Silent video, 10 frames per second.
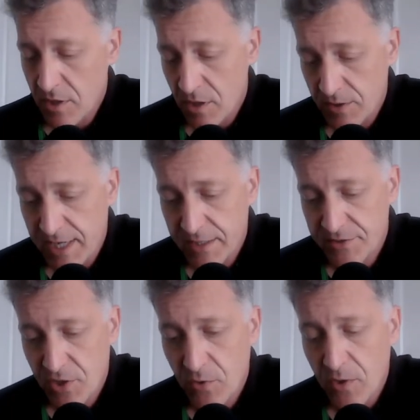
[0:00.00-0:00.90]
Okay,
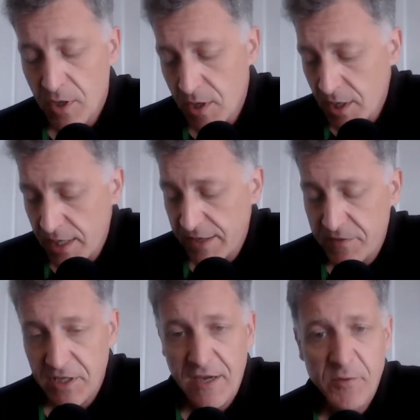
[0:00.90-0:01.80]
so if
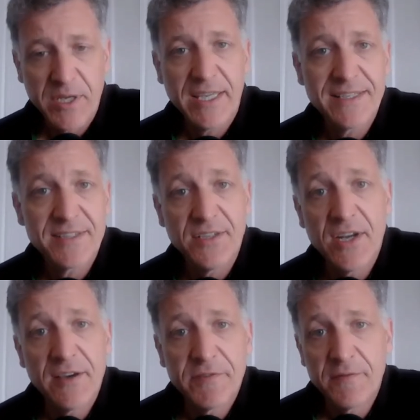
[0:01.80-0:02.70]
the government gets
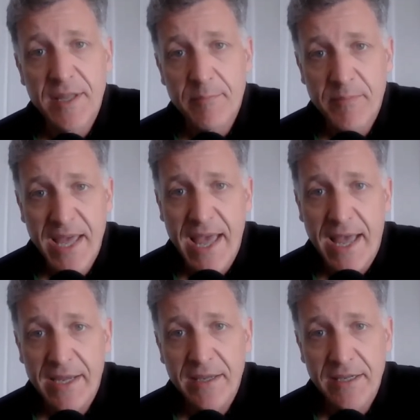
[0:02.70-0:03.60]
enough of them
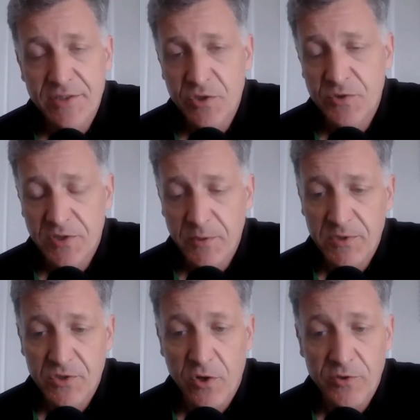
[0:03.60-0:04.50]
back, it's usually
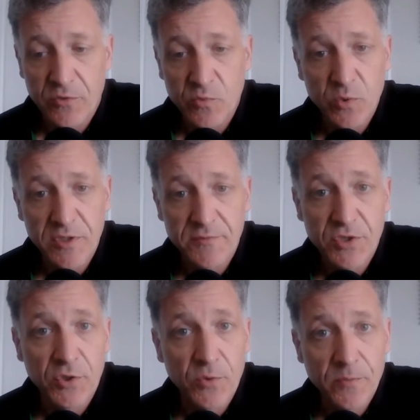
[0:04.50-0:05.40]
what's called the rule of
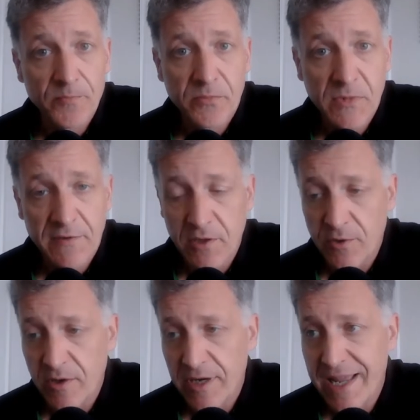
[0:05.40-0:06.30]
two. If there
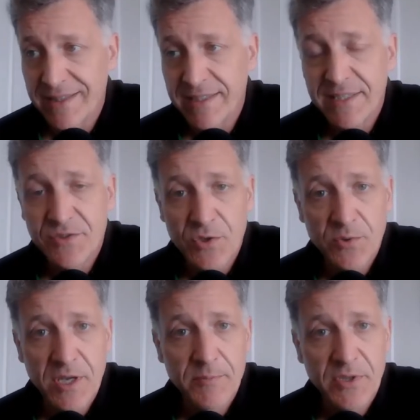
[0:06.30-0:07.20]
are at least two
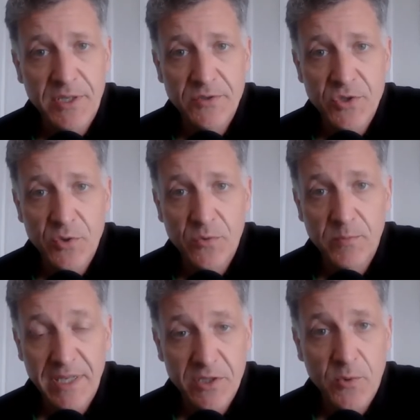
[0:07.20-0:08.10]
companies who
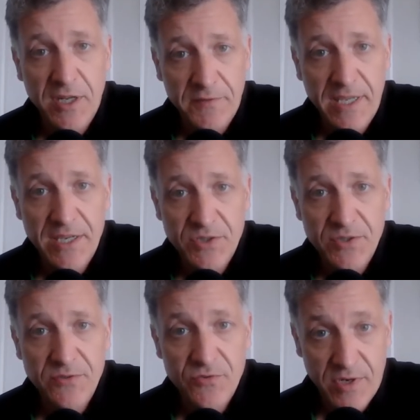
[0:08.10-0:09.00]
meet the
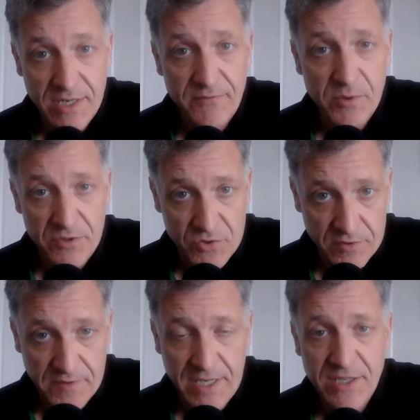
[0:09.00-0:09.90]
qualifications, right, for the
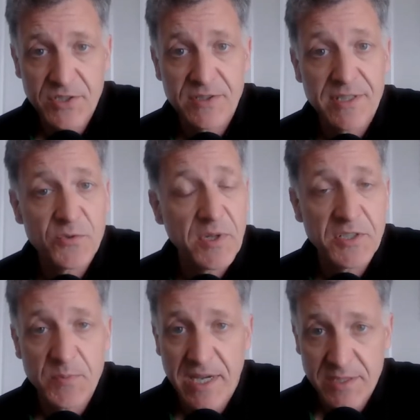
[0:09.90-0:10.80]
certifications as well
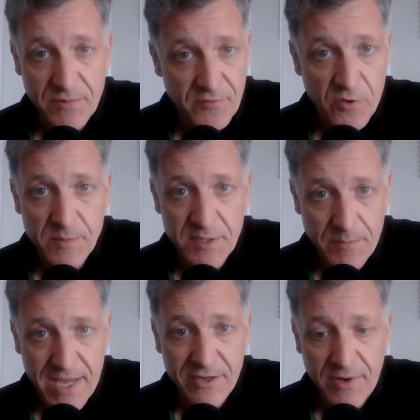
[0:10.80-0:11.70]
as past performance and
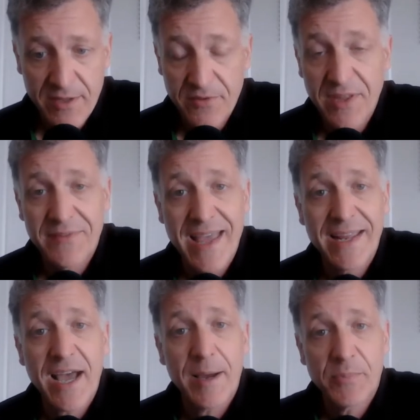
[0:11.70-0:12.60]
background, then
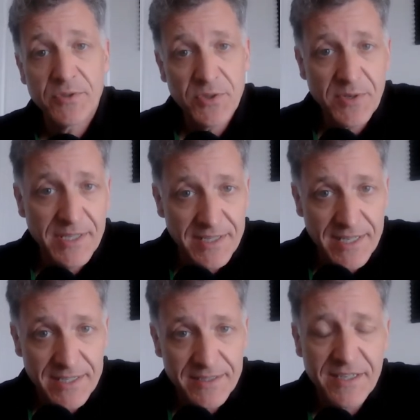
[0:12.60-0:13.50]
that opportunity
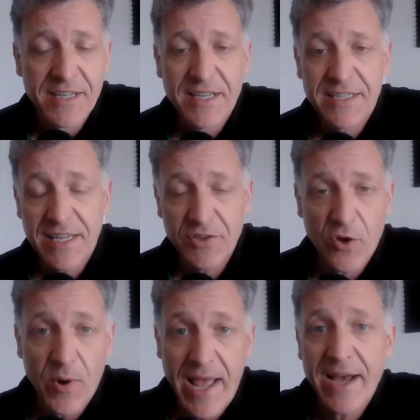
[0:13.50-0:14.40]
then can
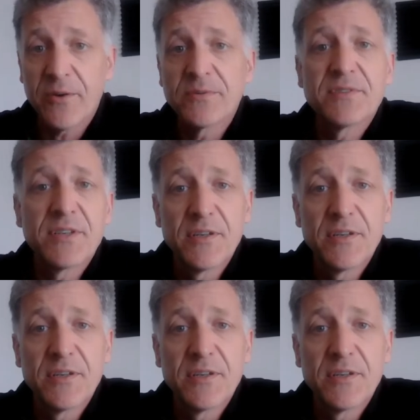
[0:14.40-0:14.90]
go out